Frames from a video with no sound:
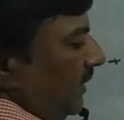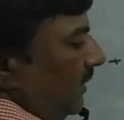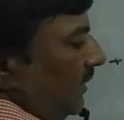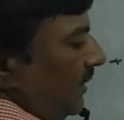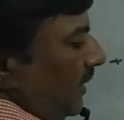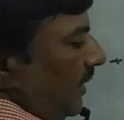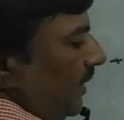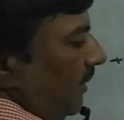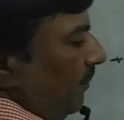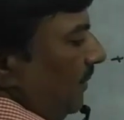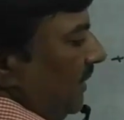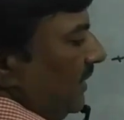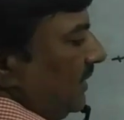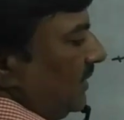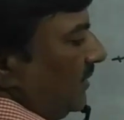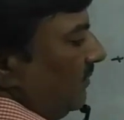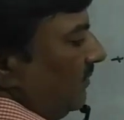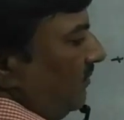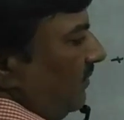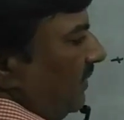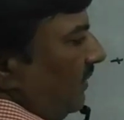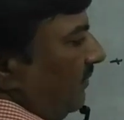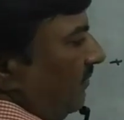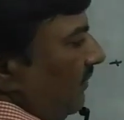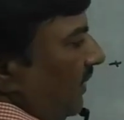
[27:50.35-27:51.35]
3 plus
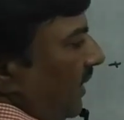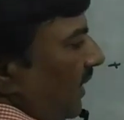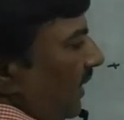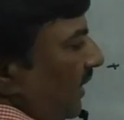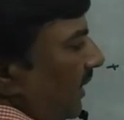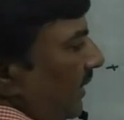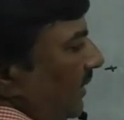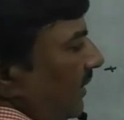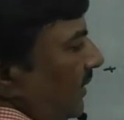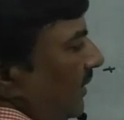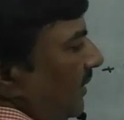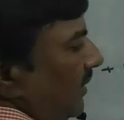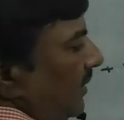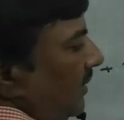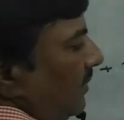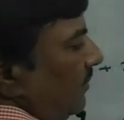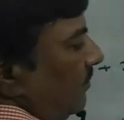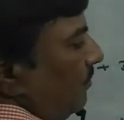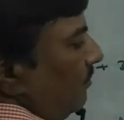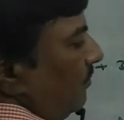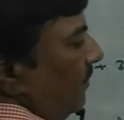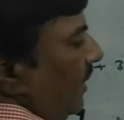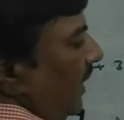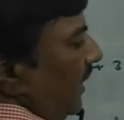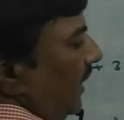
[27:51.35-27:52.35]
1 will get
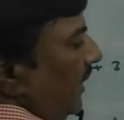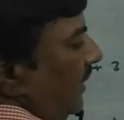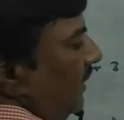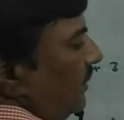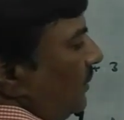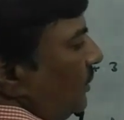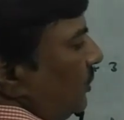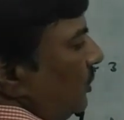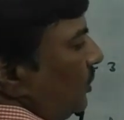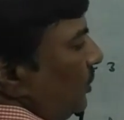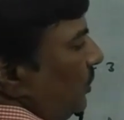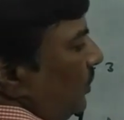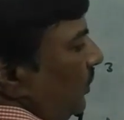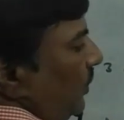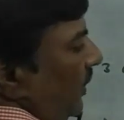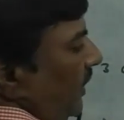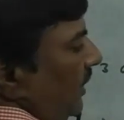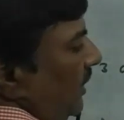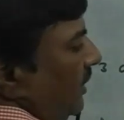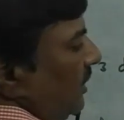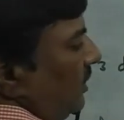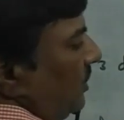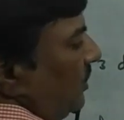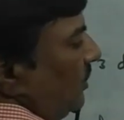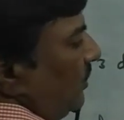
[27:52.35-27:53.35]
minus 2
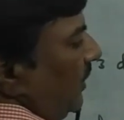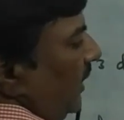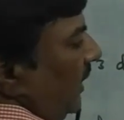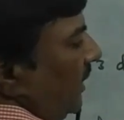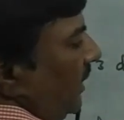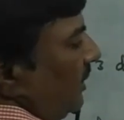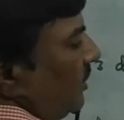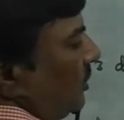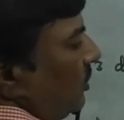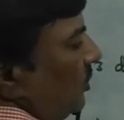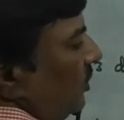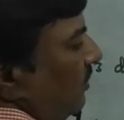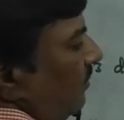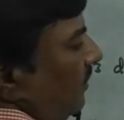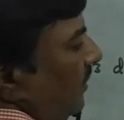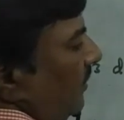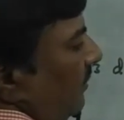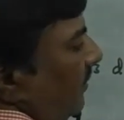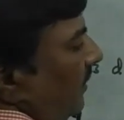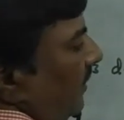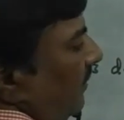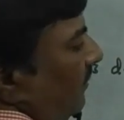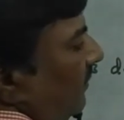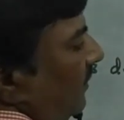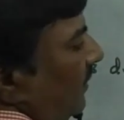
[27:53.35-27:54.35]
into x to the
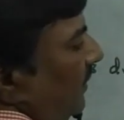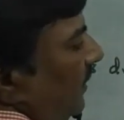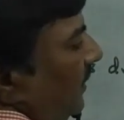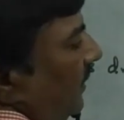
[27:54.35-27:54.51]
power of